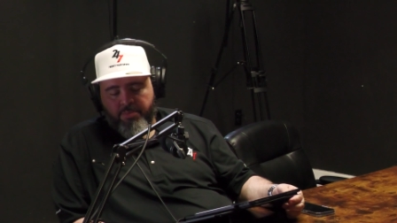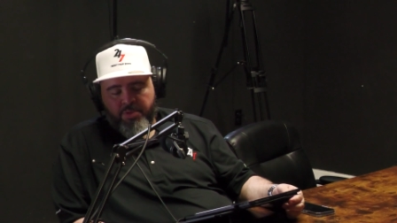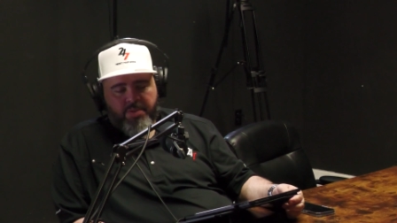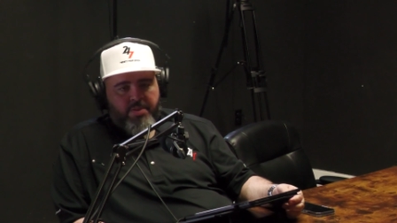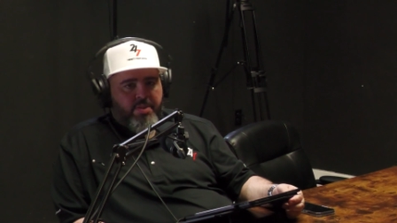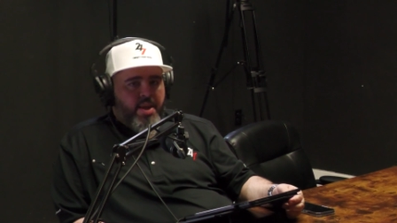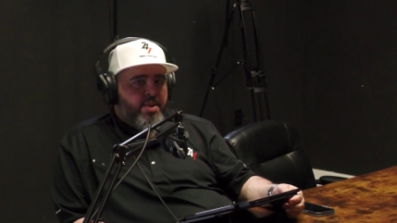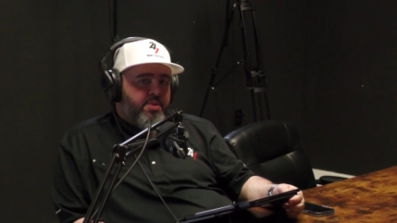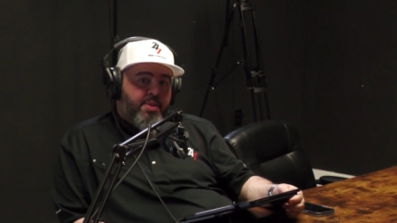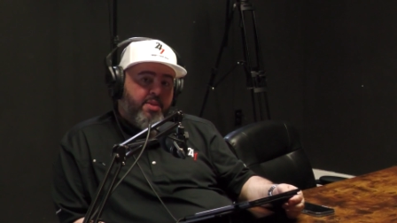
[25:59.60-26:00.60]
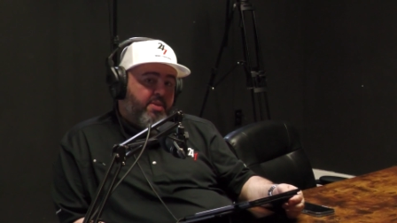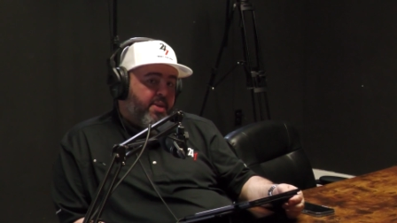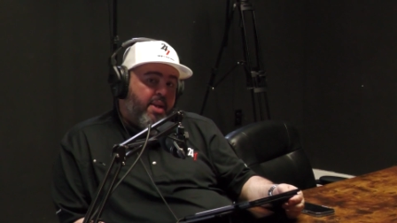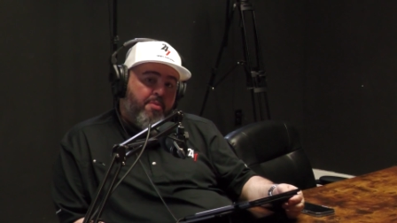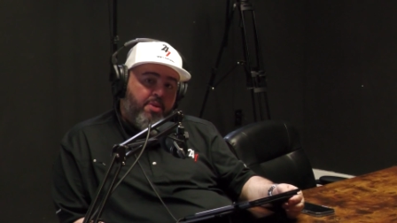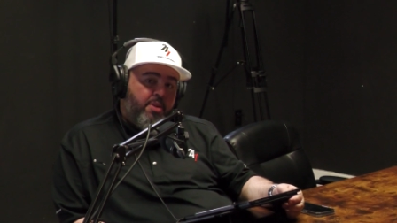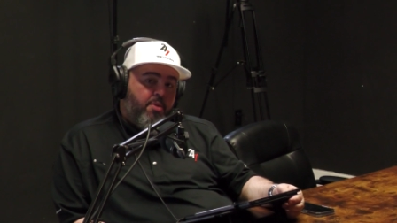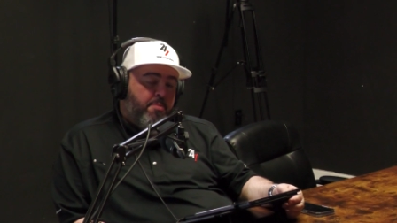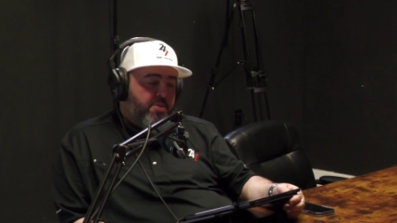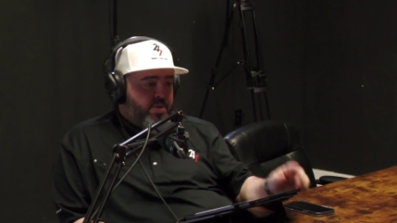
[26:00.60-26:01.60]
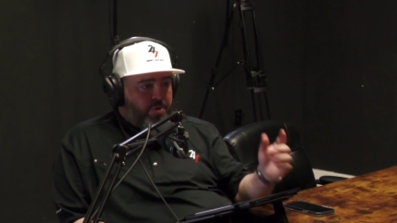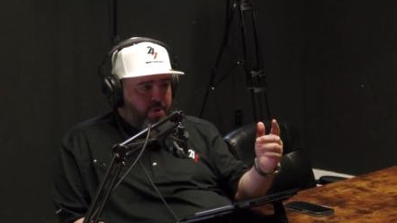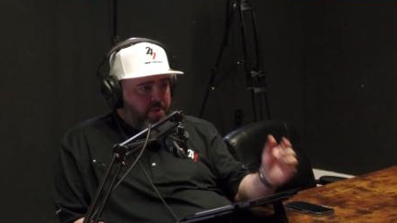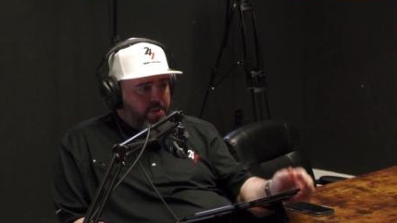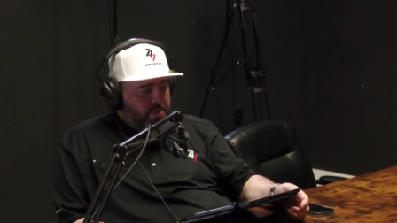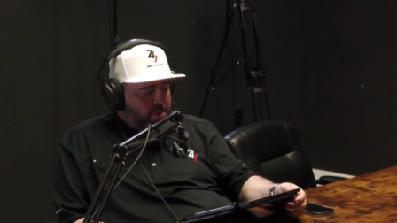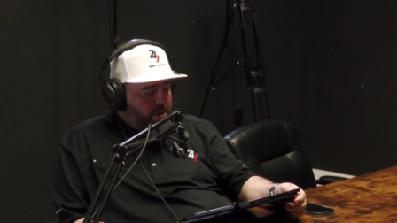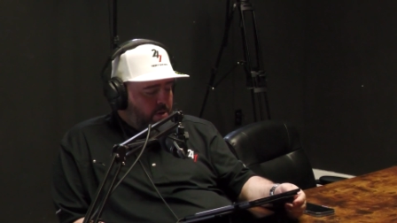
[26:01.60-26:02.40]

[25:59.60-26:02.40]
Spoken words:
just thanks again. I really don't have much to say. Do you have anything you want to